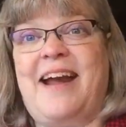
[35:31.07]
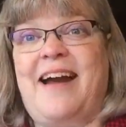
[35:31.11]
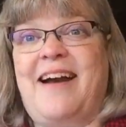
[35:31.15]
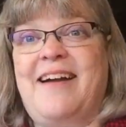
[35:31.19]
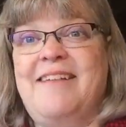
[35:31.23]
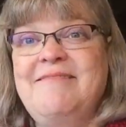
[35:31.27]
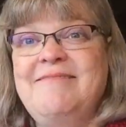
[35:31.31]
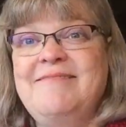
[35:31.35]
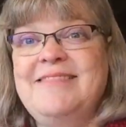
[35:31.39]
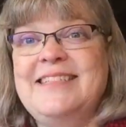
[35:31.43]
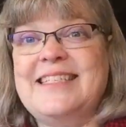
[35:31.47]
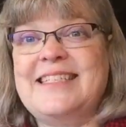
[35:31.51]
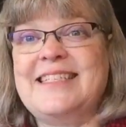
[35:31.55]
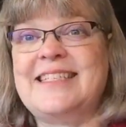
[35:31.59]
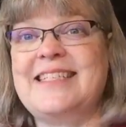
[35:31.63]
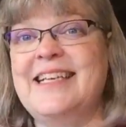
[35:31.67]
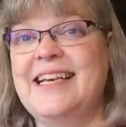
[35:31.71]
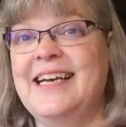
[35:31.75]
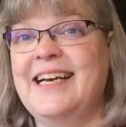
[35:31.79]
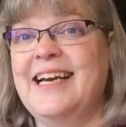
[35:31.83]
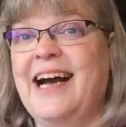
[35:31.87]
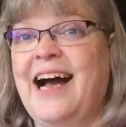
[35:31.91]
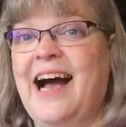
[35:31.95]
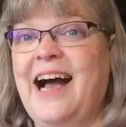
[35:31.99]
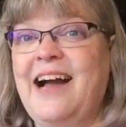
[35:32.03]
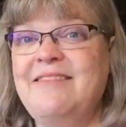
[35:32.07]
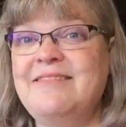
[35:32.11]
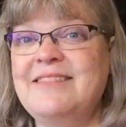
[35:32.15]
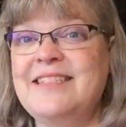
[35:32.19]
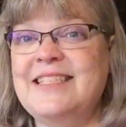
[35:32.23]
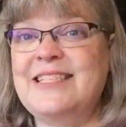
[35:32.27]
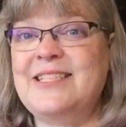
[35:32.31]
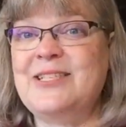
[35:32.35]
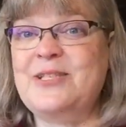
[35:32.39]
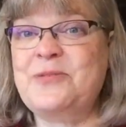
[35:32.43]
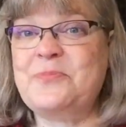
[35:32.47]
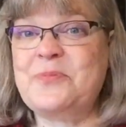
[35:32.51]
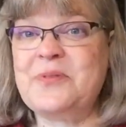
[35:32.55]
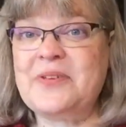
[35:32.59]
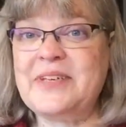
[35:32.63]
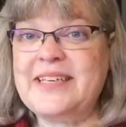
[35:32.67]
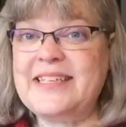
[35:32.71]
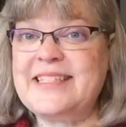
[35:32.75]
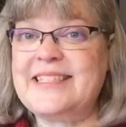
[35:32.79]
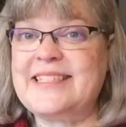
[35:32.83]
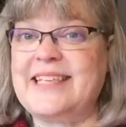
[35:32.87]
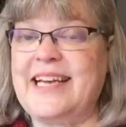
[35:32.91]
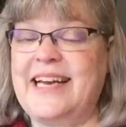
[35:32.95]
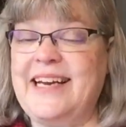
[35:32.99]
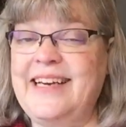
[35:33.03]
I was I was super
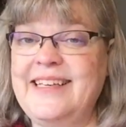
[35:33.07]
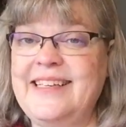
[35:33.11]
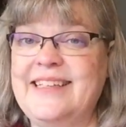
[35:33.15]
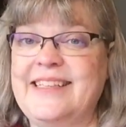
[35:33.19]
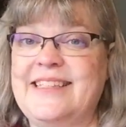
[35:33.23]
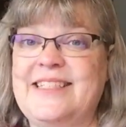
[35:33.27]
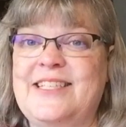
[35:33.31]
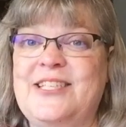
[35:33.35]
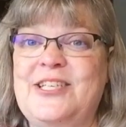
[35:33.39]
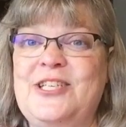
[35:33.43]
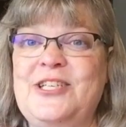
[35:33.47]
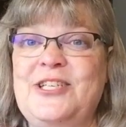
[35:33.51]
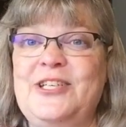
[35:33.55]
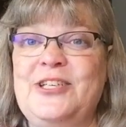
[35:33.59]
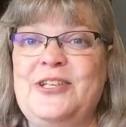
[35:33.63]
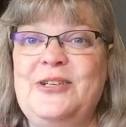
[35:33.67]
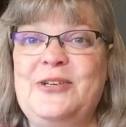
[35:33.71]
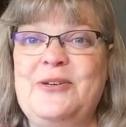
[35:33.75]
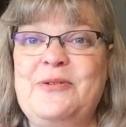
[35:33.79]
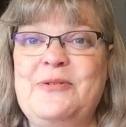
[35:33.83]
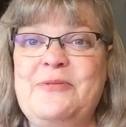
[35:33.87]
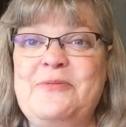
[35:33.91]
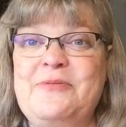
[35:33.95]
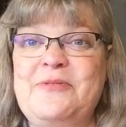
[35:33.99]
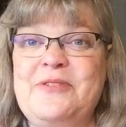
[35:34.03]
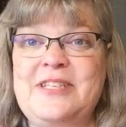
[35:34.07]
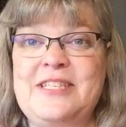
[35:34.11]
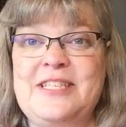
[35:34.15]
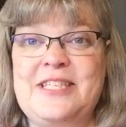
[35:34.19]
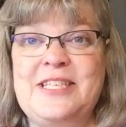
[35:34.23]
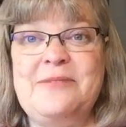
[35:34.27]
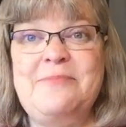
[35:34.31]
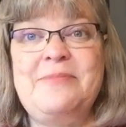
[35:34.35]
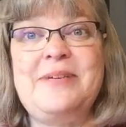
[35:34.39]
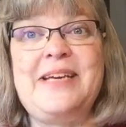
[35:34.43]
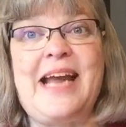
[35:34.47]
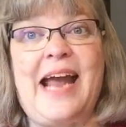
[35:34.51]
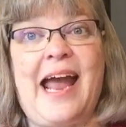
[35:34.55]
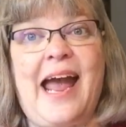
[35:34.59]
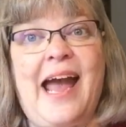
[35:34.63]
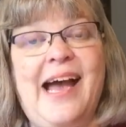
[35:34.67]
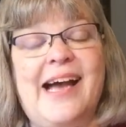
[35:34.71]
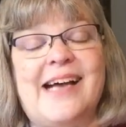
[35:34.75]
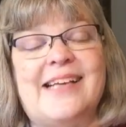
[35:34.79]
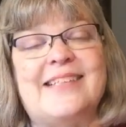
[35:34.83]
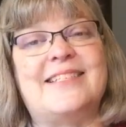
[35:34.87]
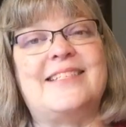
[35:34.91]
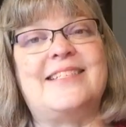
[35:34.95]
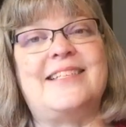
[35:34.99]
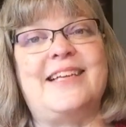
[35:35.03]
excited to to be
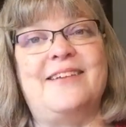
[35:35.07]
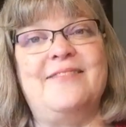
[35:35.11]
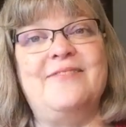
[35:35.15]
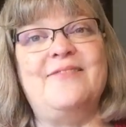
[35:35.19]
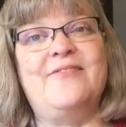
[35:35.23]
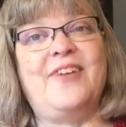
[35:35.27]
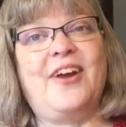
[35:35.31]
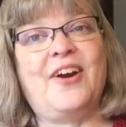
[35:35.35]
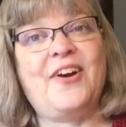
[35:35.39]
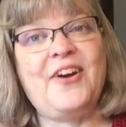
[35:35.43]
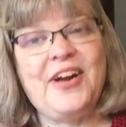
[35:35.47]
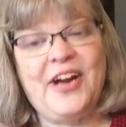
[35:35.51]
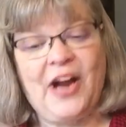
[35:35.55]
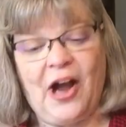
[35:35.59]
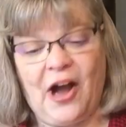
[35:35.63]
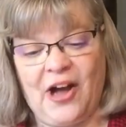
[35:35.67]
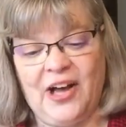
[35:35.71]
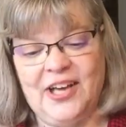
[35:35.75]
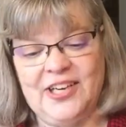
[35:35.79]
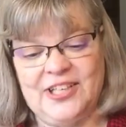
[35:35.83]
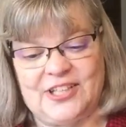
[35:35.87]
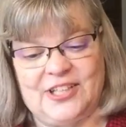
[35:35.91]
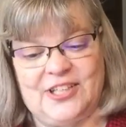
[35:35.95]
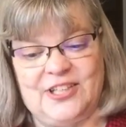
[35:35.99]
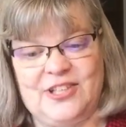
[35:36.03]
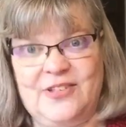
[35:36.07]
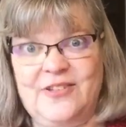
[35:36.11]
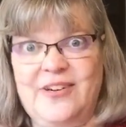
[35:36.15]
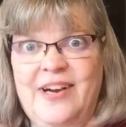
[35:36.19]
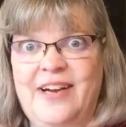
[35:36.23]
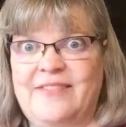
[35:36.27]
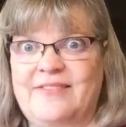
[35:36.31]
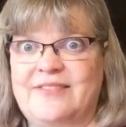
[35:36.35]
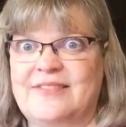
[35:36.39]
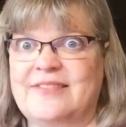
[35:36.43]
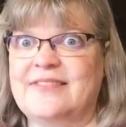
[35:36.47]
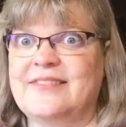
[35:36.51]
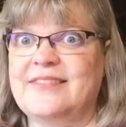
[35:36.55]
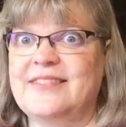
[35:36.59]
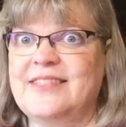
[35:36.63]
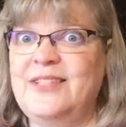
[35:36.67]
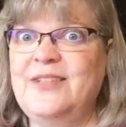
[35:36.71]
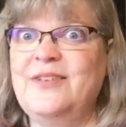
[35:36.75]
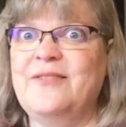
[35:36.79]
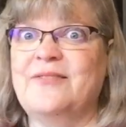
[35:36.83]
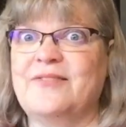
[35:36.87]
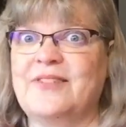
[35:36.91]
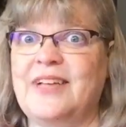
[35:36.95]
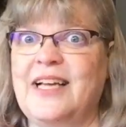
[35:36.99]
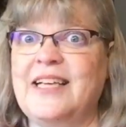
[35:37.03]
asked and very honored. You have
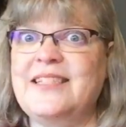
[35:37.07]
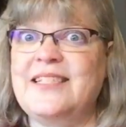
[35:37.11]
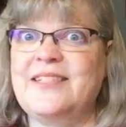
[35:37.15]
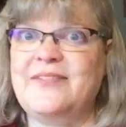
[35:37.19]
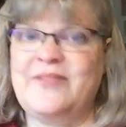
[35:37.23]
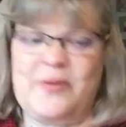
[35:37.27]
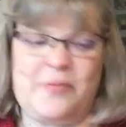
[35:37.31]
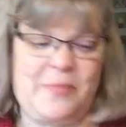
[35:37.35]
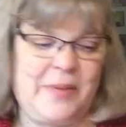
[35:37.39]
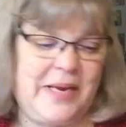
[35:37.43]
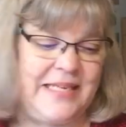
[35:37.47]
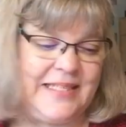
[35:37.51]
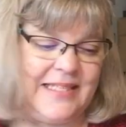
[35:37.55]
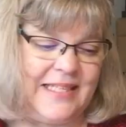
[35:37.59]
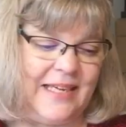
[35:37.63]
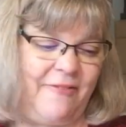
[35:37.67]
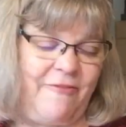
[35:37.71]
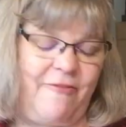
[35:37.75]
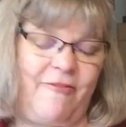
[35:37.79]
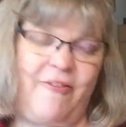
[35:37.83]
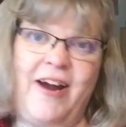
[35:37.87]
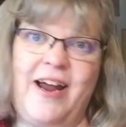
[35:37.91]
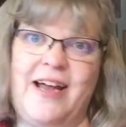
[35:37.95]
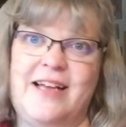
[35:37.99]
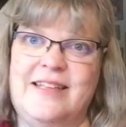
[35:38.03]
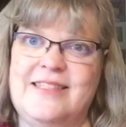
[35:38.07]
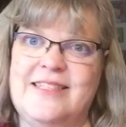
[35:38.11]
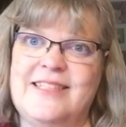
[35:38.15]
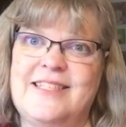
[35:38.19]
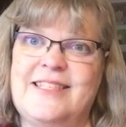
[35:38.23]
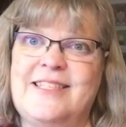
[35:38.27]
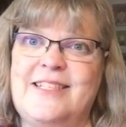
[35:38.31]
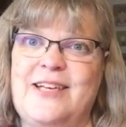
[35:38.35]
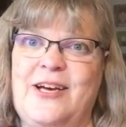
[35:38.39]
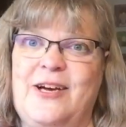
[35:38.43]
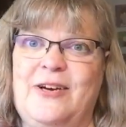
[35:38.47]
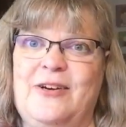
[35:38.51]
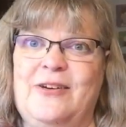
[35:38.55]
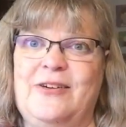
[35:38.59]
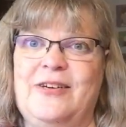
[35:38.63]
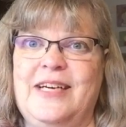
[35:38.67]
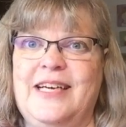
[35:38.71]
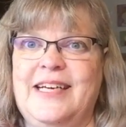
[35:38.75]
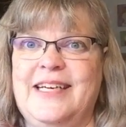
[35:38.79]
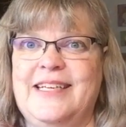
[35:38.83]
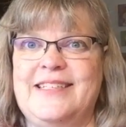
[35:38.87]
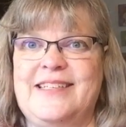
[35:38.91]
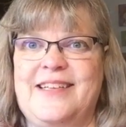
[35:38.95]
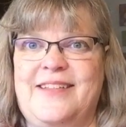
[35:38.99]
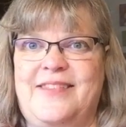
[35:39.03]
you have lots of amazing friends, so
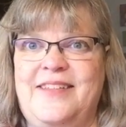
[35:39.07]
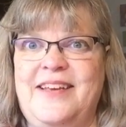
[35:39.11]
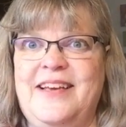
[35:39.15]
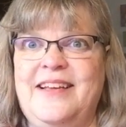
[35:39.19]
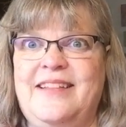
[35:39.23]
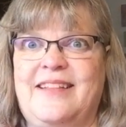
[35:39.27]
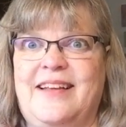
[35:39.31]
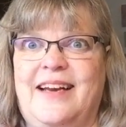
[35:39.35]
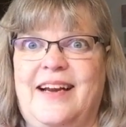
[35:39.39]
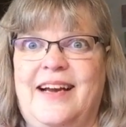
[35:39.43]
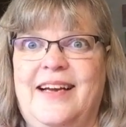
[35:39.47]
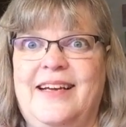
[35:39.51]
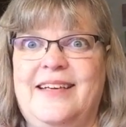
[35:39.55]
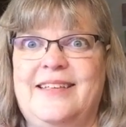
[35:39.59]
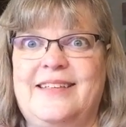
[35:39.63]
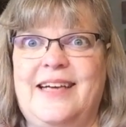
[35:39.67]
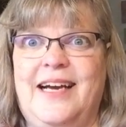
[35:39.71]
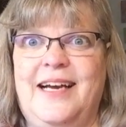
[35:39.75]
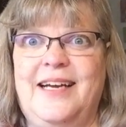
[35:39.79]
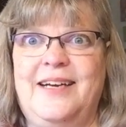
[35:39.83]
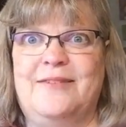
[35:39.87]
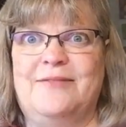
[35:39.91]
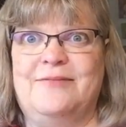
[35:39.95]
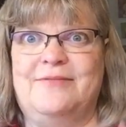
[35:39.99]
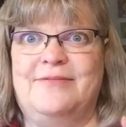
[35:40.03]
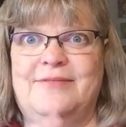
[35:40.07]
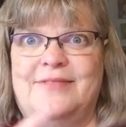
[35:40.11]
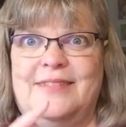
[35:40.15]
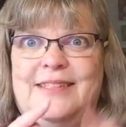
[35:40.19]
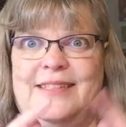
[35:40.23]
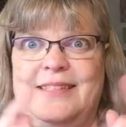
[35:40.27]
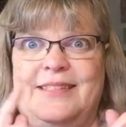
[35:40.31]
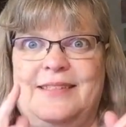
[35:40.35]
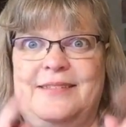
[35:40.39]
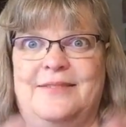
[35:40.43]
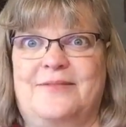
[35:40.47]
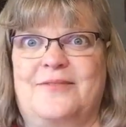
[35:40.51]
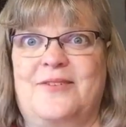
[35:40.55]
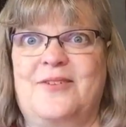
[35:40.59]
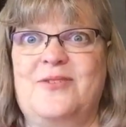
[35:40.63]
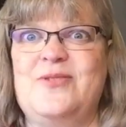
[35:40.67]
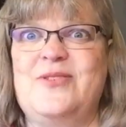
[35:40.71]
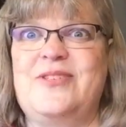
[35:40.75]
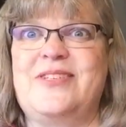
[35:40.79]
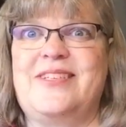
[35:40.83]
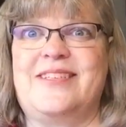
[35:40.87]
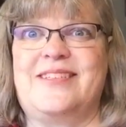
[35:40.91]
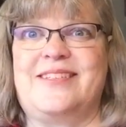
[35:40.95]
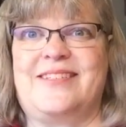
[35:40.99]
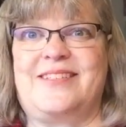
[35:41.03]
to think that I kind of
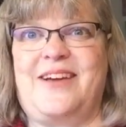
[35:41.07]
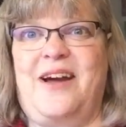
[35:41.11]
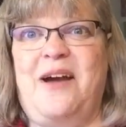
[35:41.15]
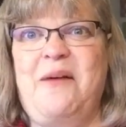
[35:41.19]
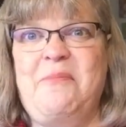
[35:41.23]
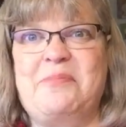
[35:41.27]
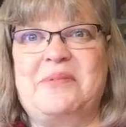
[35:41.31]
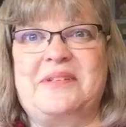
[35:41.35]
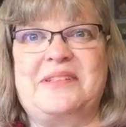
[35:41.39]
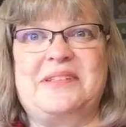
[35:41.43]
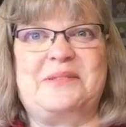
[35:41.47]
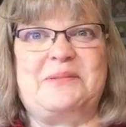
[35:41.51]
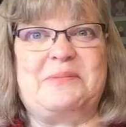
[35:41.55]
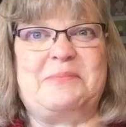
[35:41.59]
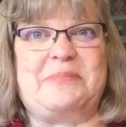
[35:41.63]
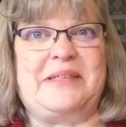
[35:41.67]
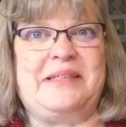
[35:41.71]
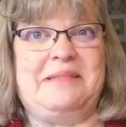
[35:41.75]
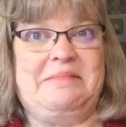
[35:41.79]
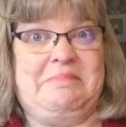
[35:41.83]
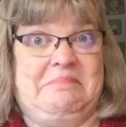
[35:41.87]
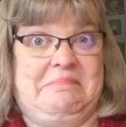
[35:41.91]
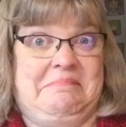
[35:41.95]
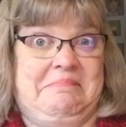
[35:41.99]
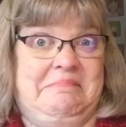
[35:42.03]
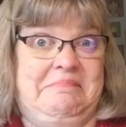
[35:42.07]
rose to the top a little bit